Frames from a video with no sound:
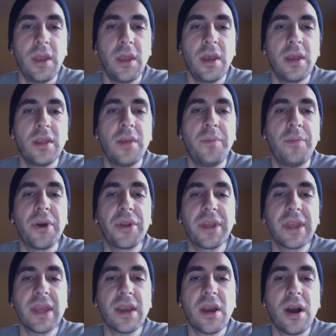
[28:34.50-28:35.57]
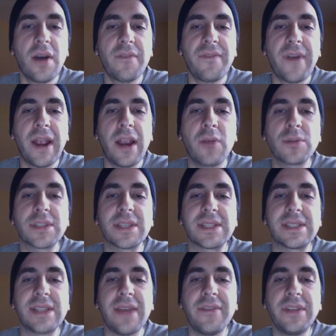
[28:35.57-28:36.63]
The building that caught fire was the
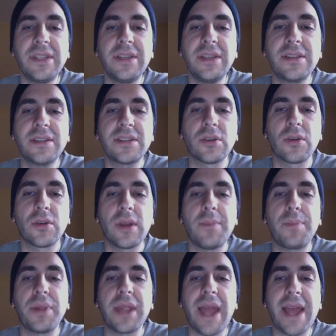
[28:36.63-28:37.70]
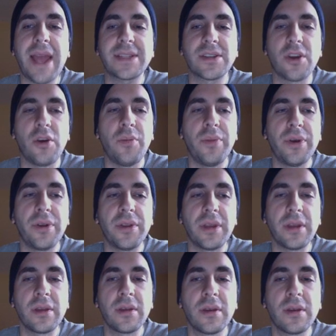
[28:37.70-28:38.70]
17-story Plasko building,